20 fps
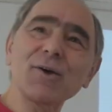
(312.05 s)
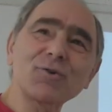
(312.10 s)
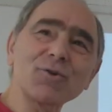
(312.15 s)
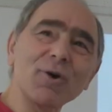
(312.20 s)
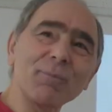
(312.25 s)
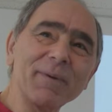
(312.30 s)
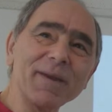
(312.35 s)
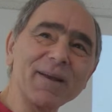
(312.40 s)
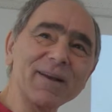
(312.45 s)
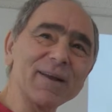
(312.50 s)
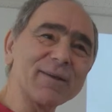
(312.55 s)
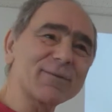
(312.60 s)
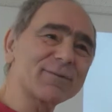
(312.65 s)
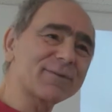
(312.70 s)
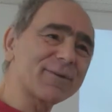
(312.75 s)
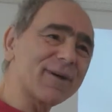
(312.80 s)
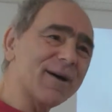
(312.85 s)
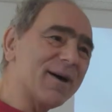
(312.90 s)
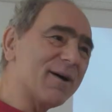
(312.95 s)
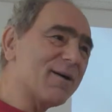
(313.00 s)
shopping
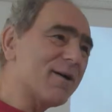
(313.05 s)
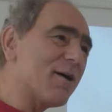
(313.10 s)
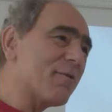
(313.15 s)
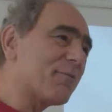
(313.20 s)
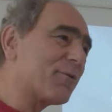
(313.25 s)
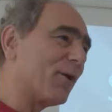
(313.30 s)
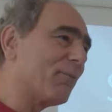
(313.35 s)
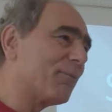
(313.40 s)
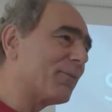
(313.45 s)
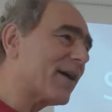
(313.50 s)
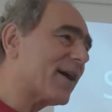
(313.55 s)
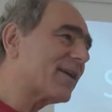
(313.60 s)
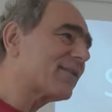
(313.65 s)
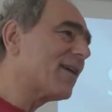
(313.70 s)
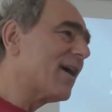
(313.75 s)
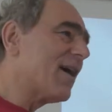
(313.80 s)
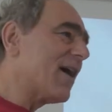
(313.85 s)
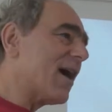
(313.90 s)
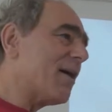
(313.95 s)
list uh, from that